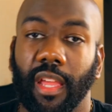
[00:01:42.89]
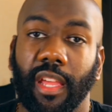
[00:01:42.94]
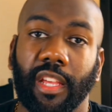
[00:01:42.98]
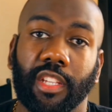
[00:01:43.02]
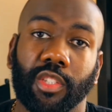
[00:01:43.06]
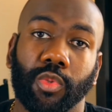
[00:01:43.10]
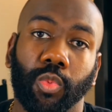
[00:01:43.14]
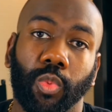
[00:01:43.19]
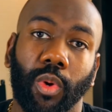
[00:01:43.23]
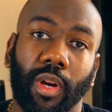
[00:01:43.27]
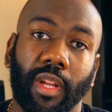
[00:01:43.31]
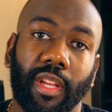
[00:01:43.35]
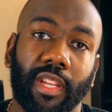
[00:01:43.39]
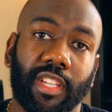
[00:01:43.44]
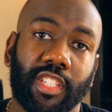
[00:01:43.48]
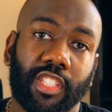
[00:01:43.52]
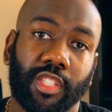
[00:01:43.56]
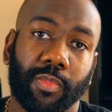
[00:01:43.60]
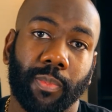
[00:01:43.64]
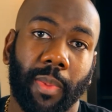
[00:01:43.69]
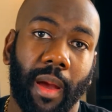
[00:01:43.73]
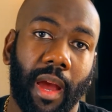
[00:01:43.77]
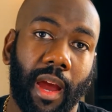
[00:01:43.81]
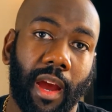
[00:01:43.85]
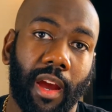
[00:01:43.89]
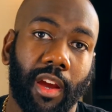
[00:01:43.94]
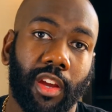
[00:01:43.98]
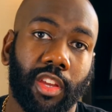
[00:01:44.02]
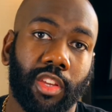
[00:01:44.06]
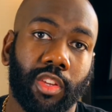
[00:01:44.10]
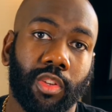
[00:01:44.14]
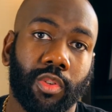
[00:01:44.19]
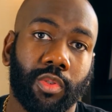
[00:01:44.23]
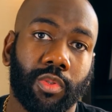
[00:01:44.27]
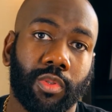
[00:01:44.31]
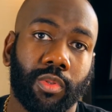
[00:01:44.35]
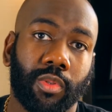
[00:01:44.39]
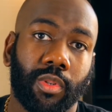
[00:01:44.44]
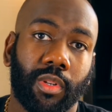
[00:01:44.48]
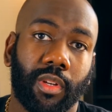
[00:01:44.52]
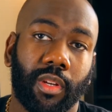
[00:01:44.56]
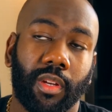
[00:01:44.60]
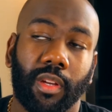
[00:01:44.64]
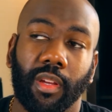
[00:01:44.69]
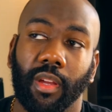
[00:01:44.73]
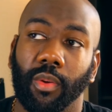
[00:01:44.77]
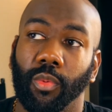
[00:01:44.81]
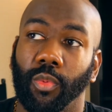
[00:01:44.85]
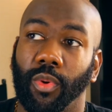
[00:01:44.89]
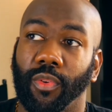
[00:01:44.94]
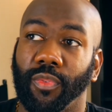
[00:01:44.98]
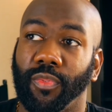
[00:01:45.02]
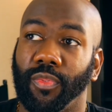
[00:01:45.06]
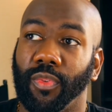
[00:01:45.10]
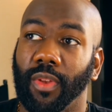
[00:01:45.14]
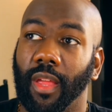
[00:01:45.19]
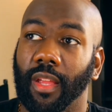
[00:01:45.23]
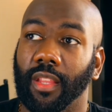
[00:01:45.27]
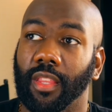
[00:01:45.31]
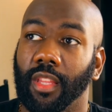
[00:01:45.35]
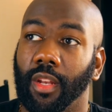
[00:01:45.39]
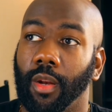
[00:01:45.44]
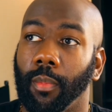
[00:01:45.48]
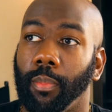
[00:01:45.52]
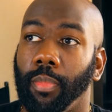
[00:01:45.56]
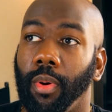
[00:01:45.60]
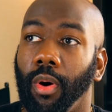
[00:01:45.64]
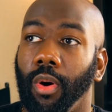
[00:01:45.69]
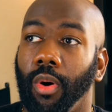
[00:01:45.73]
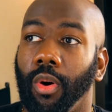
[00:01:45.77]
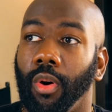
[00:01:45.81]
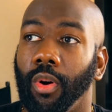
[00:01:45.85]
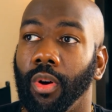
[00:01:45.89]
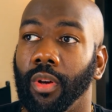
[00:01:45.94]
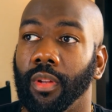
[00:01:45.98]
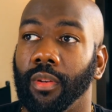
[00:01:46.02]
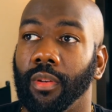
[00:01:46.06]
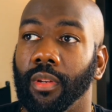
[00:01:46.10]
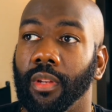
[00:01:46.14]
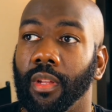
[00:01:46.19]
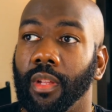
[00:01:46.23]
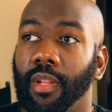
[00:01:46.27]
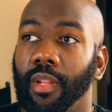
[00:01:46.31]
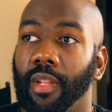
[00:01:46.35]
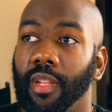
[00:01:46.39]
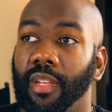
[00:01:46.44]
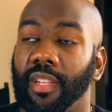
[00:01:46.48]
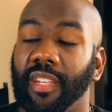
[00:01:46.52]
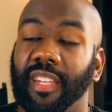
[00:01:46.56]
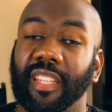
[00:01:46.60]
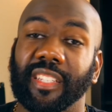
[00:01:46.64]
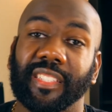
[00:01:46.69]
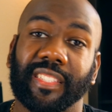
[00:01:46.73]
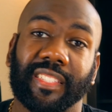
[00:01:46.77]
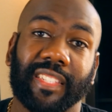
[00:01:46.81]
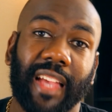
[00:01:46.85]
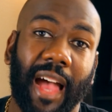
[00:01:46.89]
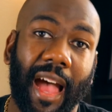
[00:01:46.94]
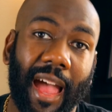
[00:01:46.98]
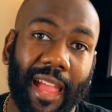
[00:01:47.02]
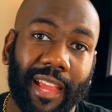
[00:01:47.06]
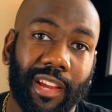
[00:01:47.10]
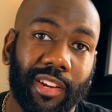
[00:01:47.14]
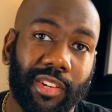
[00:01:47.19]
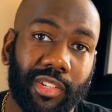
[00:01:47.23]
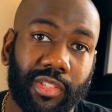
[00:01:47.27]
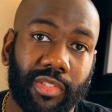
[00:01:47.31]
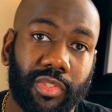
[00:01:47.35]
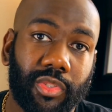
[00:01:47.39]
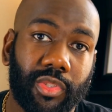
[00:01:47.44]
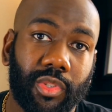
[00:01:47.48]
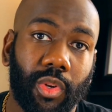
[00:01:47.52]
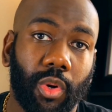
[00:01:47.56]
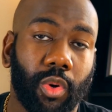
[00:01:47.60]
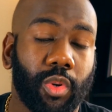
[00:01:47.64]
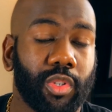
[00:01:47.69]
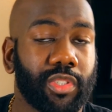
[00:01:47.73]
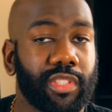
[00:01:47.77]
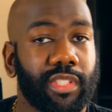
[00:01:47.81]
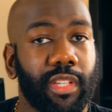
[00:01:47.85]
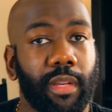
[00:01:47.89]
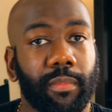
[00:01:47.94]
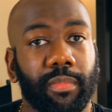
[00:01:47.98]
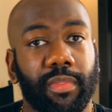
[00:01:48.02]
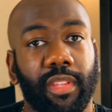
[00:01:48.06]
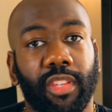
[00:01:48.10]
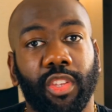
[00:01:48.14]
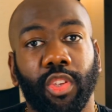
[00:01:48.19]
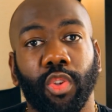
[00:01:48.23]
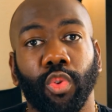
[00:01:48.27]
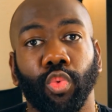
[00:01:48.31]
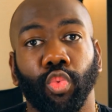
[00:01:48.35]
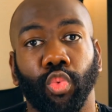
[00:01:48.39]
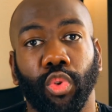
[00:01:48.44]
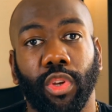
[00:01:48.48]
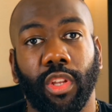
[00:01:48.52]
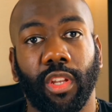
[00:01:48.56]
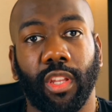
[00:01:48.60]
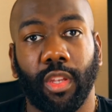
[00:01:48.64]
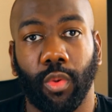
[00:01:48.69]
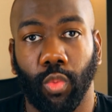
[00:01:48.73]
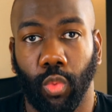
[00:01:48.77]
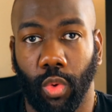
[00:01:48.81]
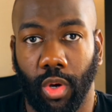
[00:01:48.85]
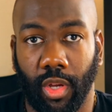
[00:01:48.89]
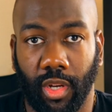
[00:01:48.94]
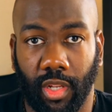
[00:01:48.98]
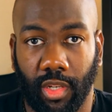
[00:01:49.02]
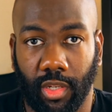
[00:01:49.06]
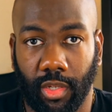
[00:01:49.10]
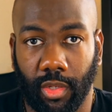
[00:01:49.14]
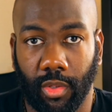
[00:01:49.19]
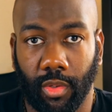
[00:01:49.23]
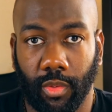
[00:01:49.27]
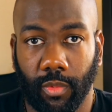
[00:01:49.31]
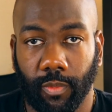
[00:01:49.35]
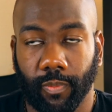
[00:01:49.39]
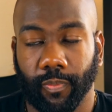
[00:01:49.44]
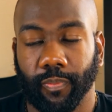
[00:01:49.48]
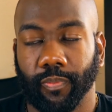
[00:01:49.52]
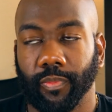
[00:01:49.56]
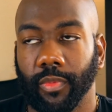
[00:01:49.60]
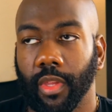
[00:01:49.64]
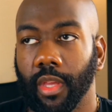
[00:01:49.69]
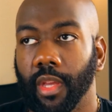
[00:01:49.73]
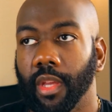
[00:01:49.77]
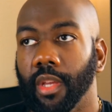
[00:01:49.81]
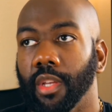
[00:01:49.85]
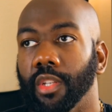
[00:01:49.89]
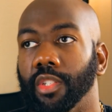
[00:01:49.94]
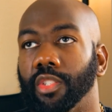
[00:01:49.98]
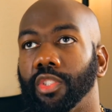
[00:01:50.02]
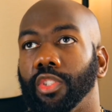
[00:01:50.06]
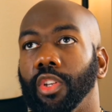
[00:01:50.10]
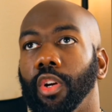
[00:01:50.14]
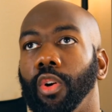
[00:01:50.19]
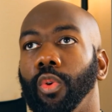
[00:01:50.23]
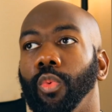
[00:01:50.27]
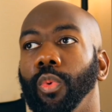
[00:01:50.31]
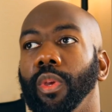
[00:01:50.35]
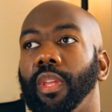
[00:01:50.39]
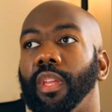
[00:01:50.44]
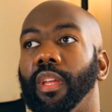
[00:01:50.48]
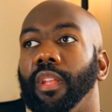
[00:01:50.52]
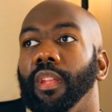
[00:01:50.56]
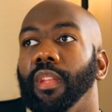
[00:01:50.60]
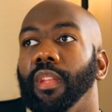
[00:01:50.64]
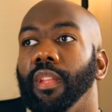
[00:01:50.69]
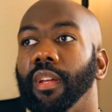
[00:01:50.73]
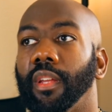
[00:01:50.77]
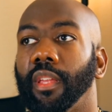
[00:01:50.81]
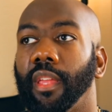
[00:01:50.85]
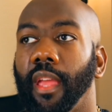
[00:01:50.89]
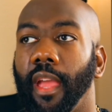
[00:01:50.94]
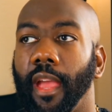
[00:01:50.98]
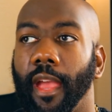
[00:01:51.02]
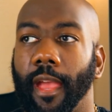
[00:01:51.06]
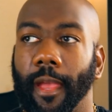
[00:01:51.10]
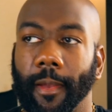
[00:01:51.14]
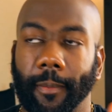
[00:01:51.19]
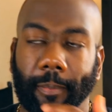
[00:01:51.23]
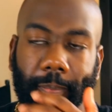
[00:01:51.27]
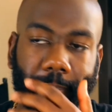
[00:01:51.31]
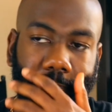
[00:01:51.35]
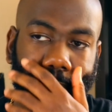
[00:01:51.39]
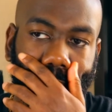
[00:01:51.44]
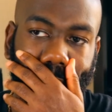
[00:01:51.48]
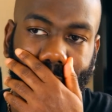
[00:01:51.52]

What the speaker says: is what inspiring you reflected upon desires or something you really want to do? So we can look at